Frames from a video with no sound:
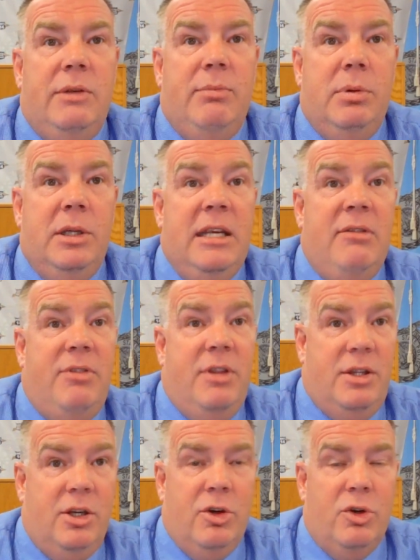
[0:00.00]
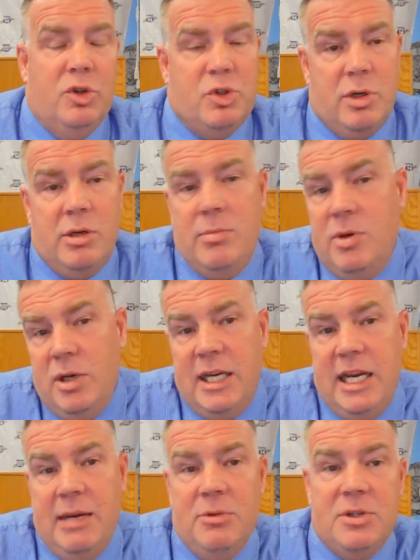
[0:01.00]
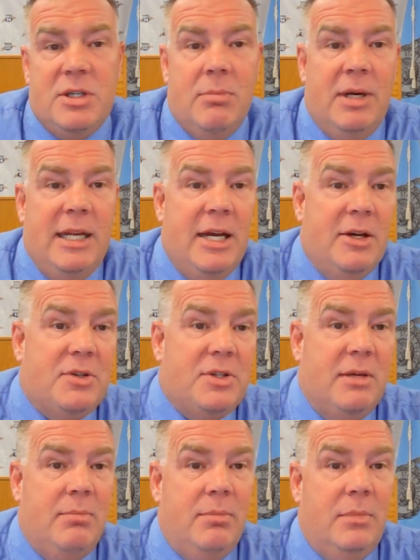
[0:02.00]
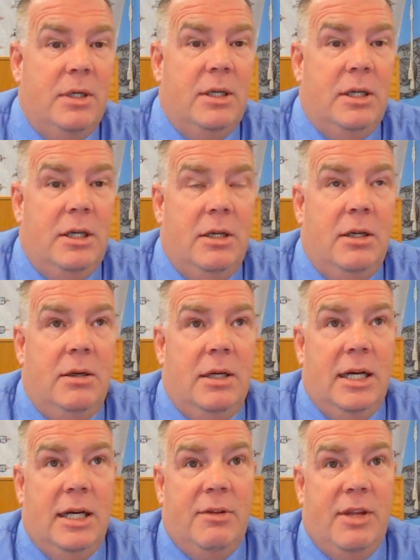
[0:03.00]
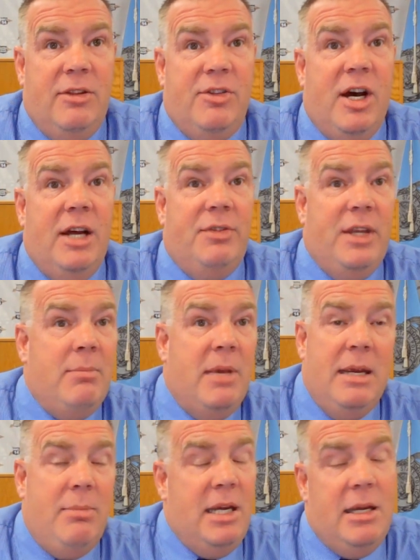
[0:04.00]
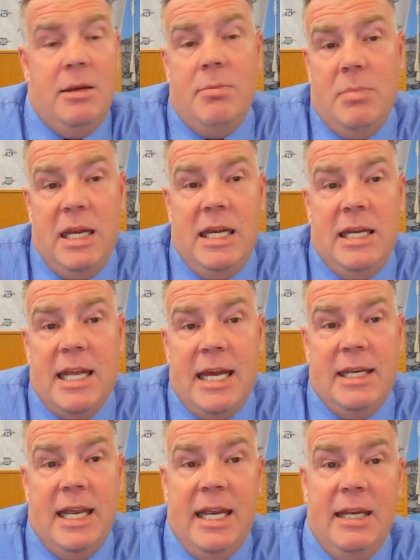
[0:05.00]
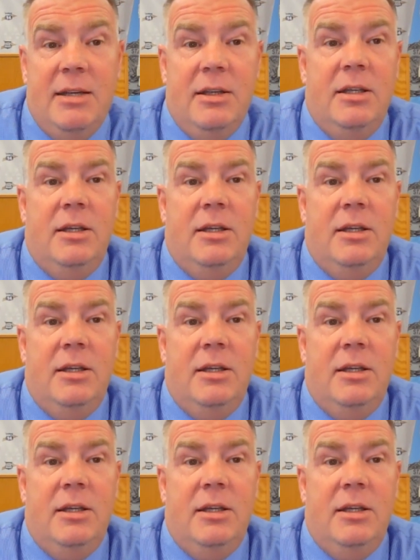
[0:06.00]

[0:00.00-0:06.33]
believe that the girls were communicating with somebody else that they thought they may be meeting that day.